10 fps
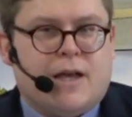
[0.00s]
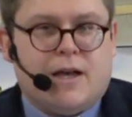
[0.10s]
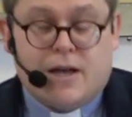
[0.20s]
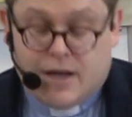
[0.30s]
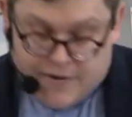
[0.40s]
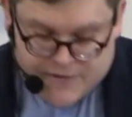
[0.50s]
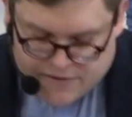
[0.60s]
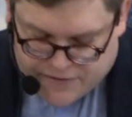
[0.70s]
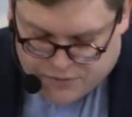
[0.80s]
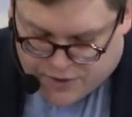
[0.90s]
I've
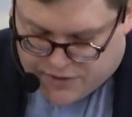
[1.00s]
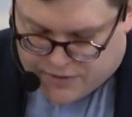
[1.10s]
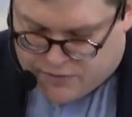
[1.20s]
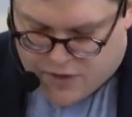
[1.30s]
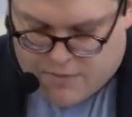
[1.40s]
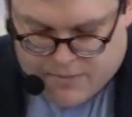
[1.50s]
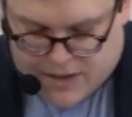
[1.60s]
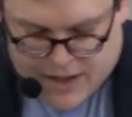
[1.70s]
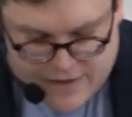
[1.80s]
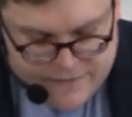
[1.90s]
suffered with it throughout my
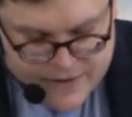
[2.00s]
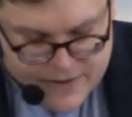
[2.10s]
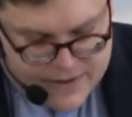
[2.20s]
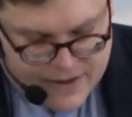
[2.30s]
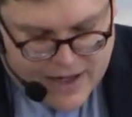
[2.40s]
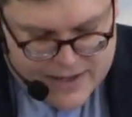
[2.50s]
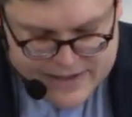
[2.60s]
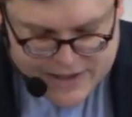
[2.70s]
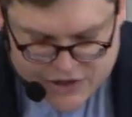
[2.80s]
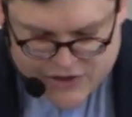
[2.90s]
life and had
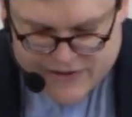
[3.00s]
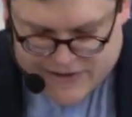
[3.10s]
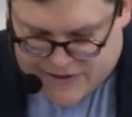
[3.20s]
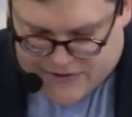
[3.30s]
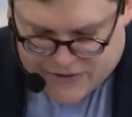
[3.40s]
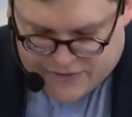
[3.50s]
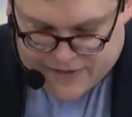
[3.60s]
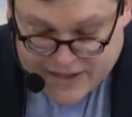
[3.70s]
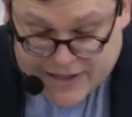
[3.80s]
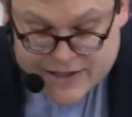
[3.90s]
addictions to sort of
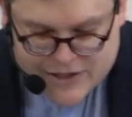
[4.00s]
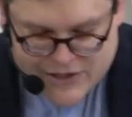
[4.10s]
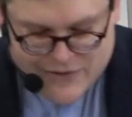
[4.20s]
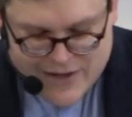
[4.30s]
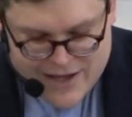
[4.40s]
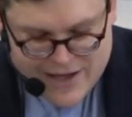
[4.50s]
needing to